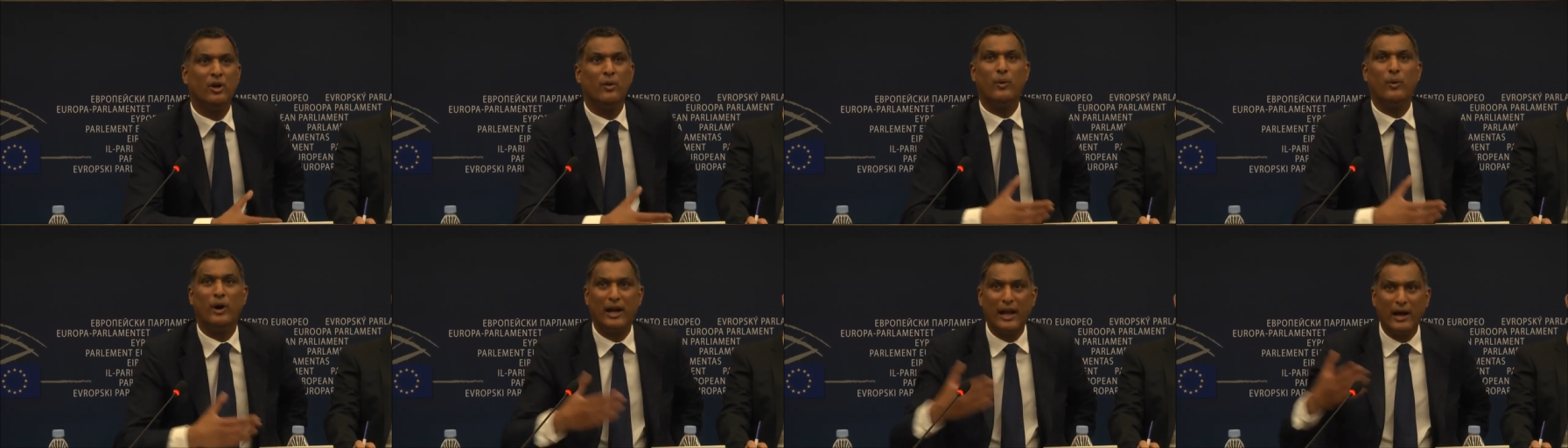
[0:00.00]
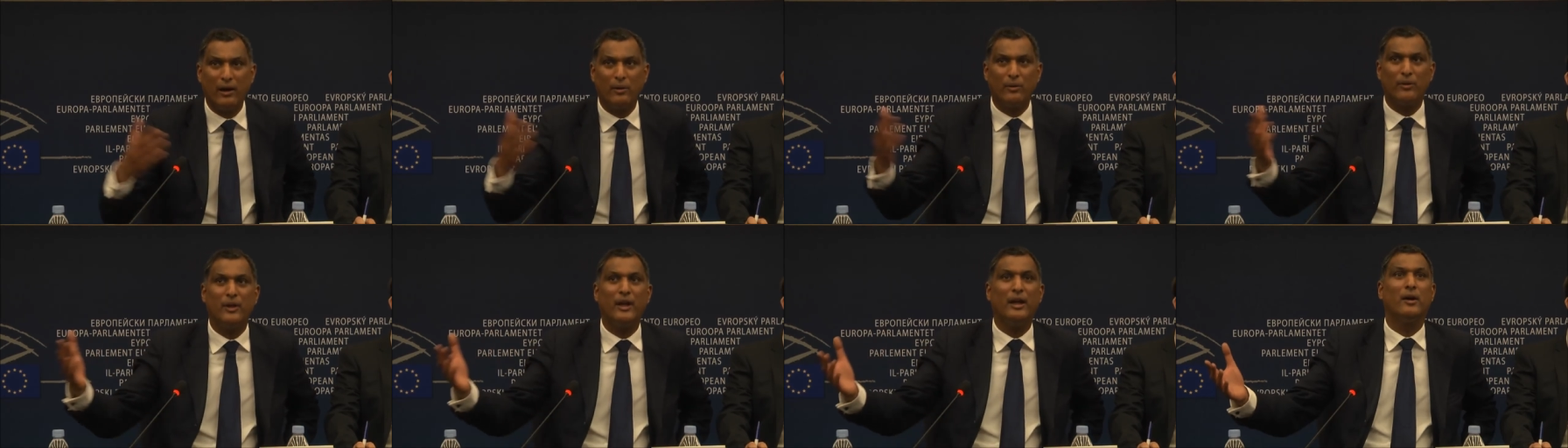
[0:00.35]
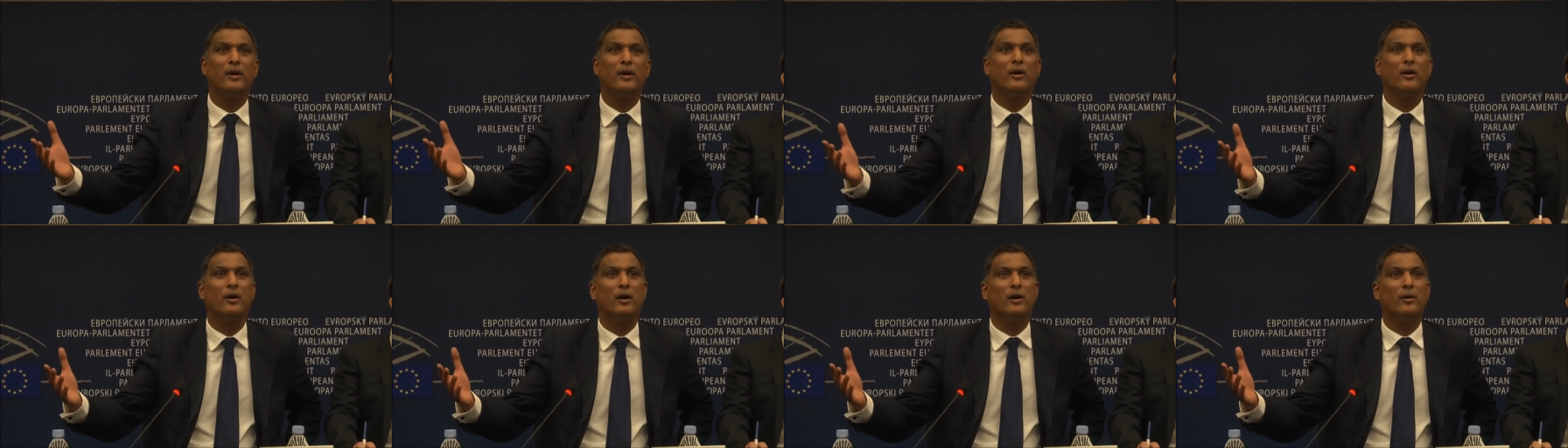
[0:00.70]
while out
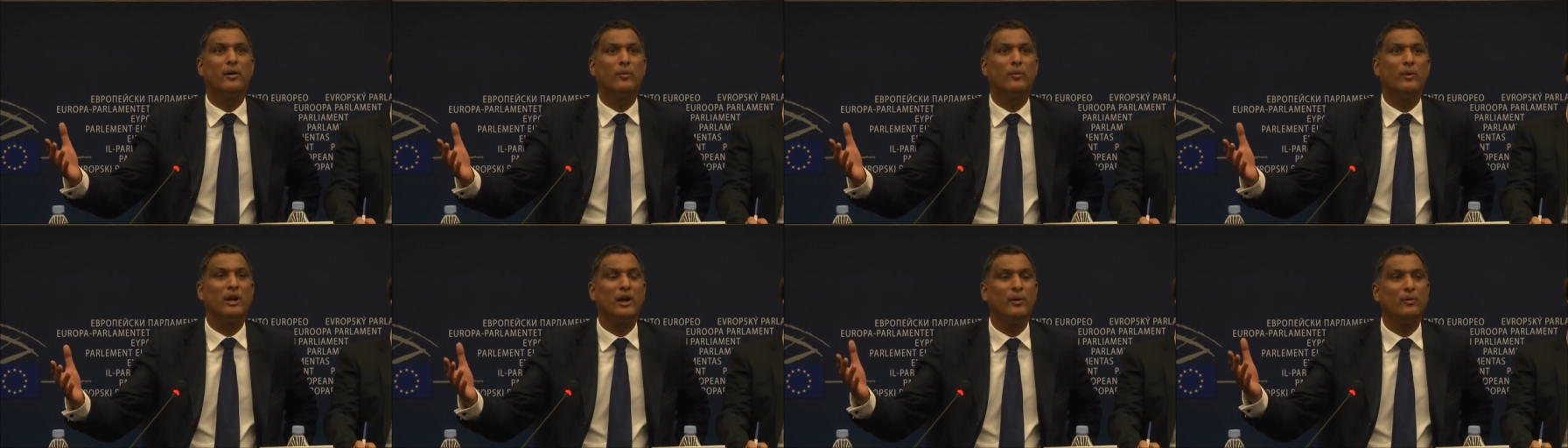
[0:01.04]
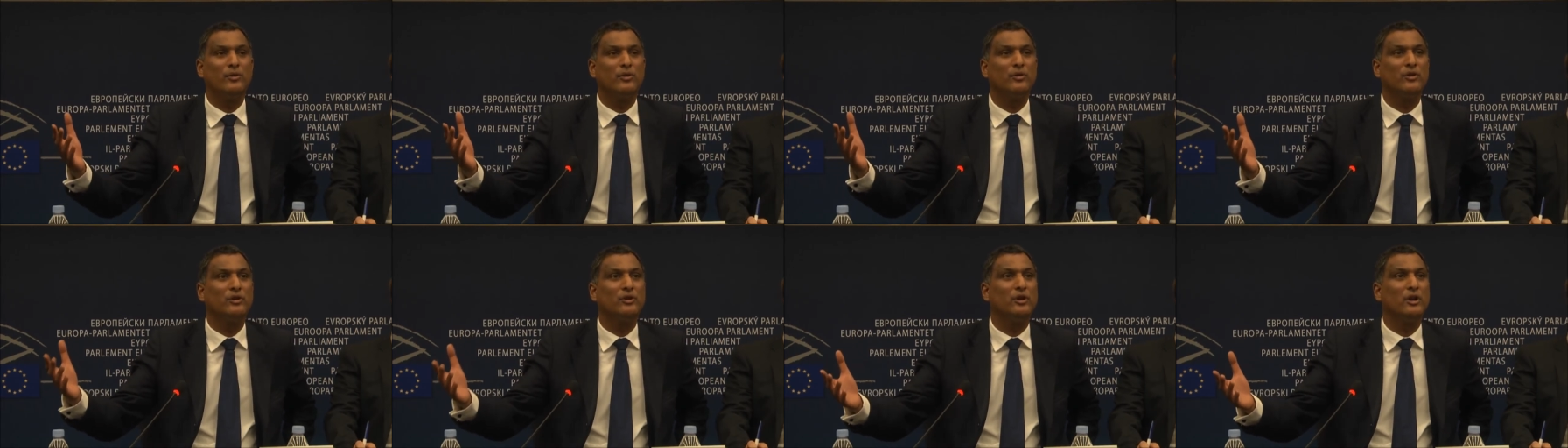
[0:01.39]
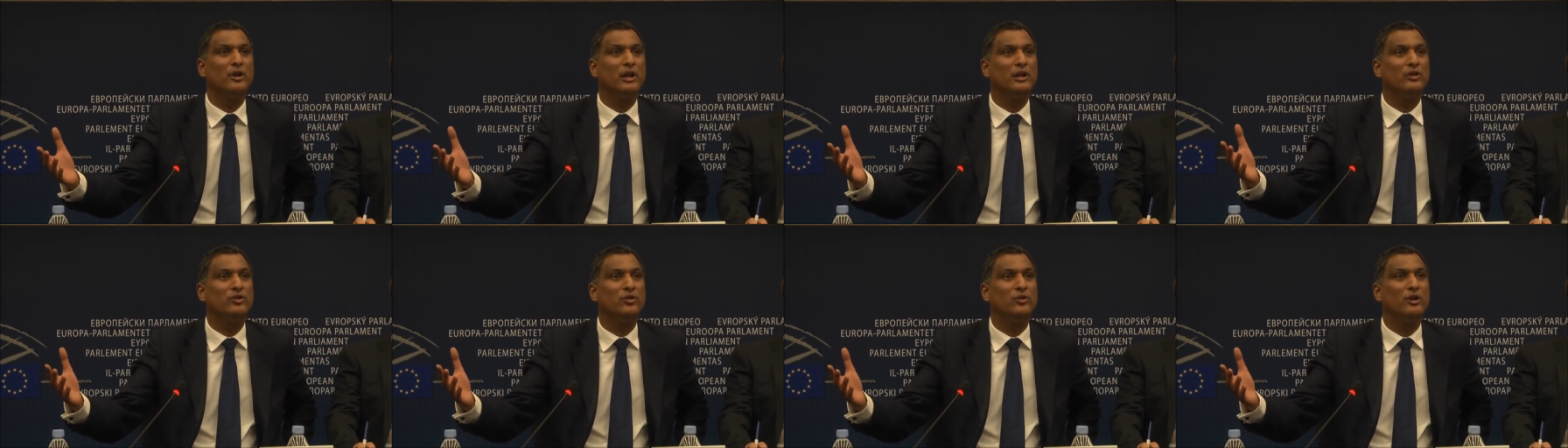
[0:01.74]
there, when I was on
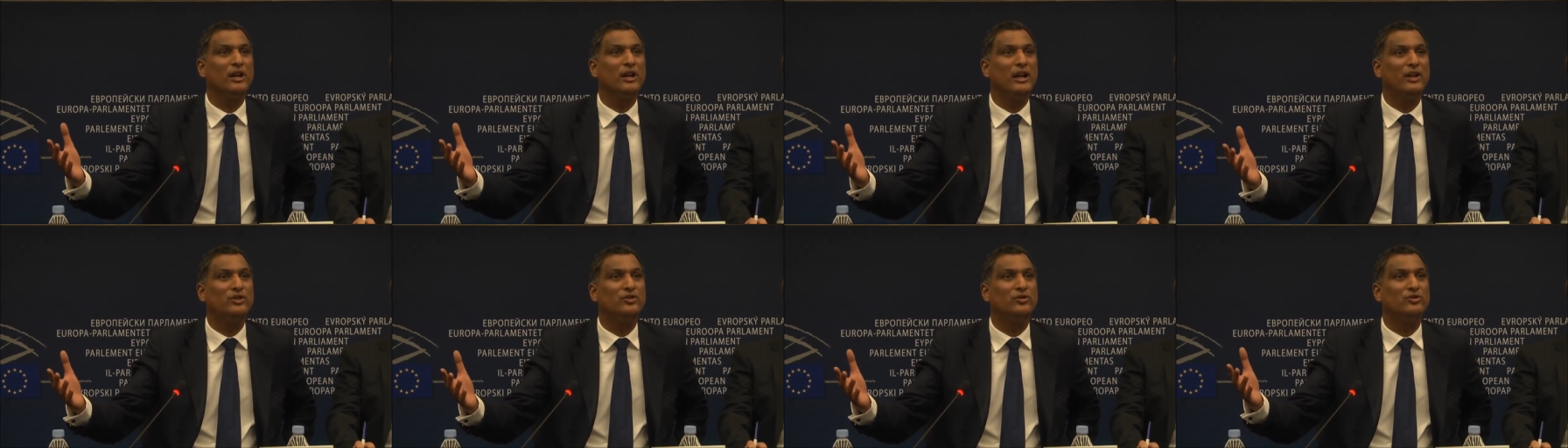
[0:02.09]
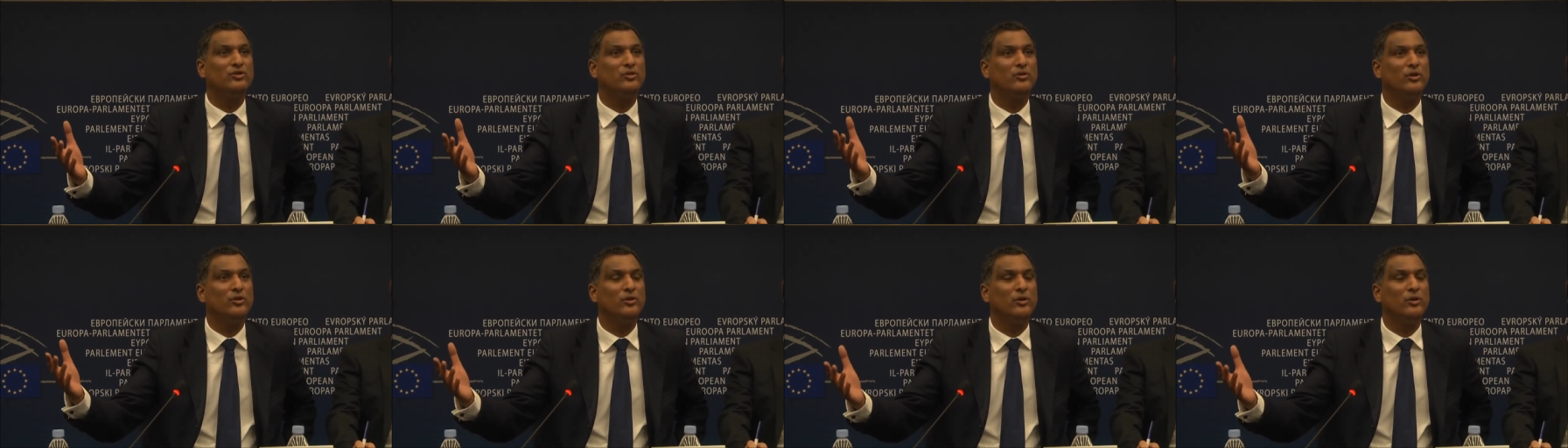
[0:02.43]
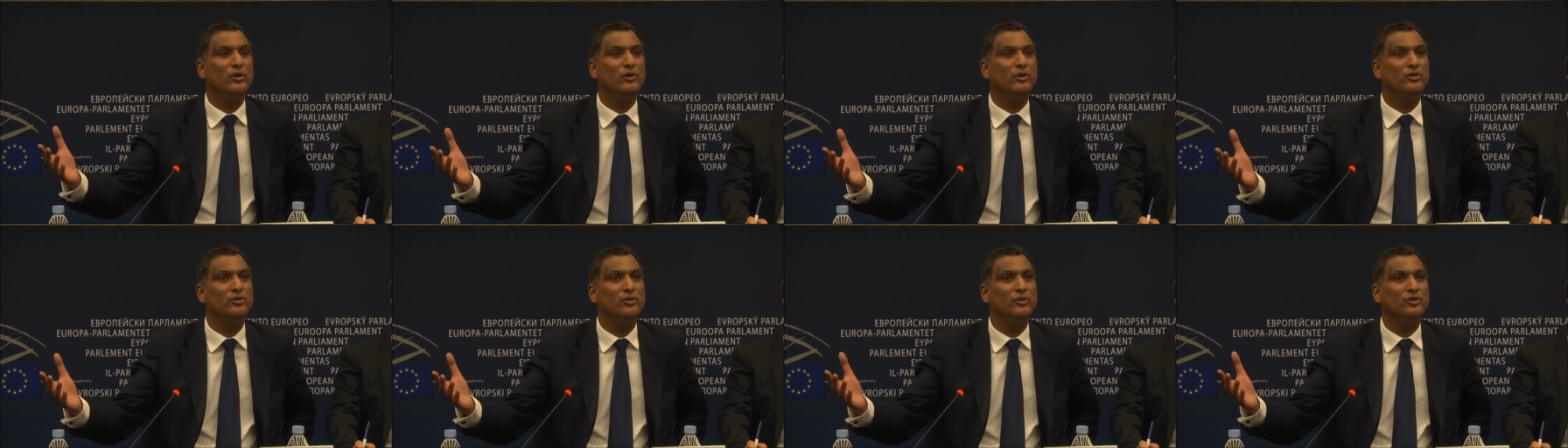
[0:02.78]

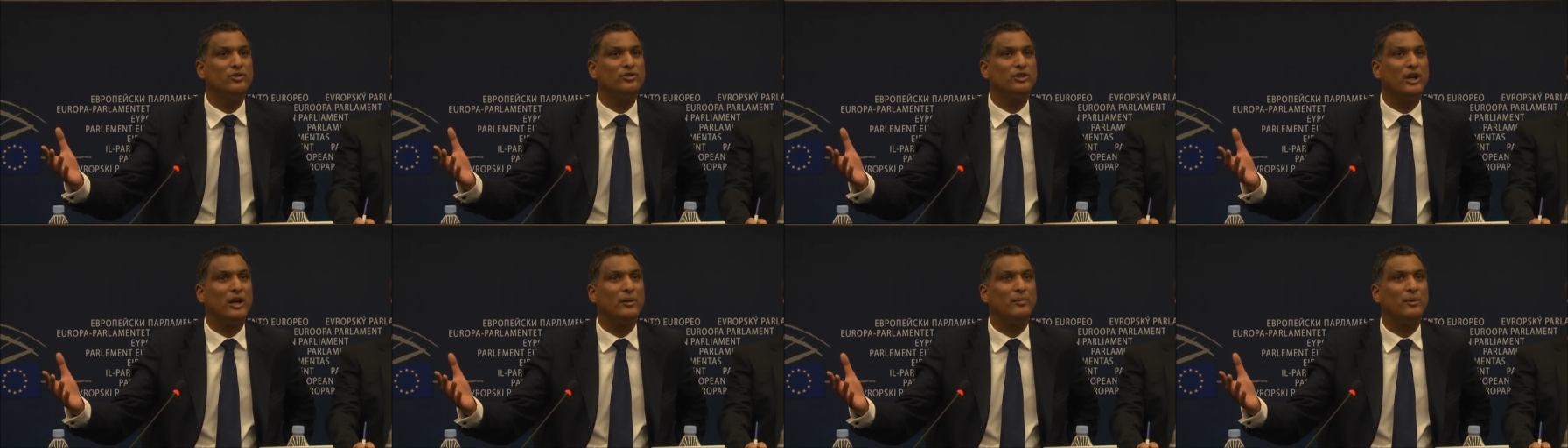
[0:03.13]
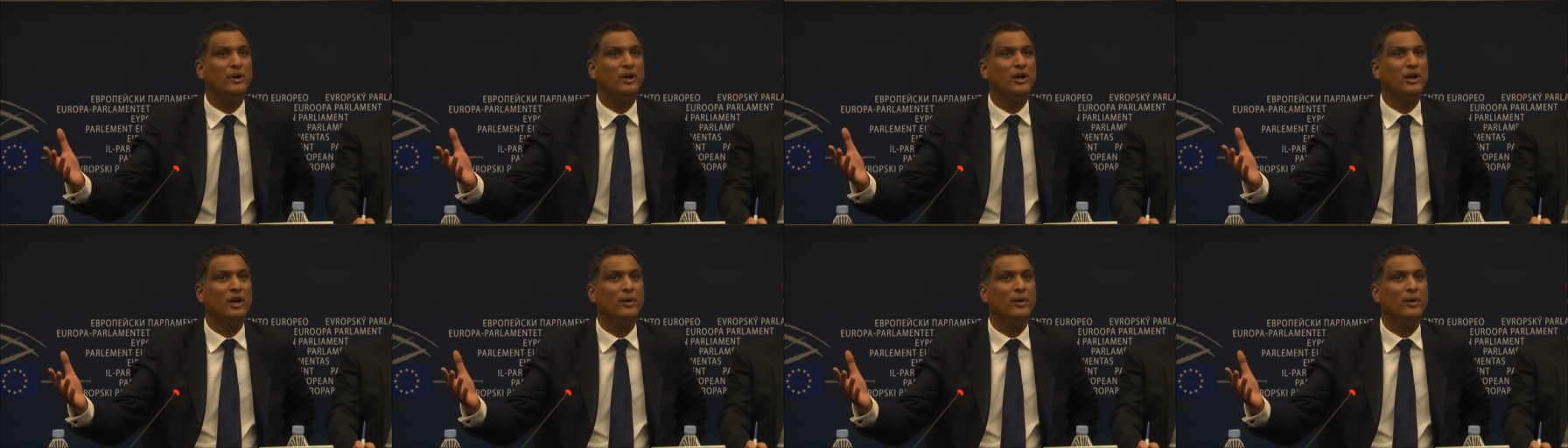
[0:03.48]
the doorstep,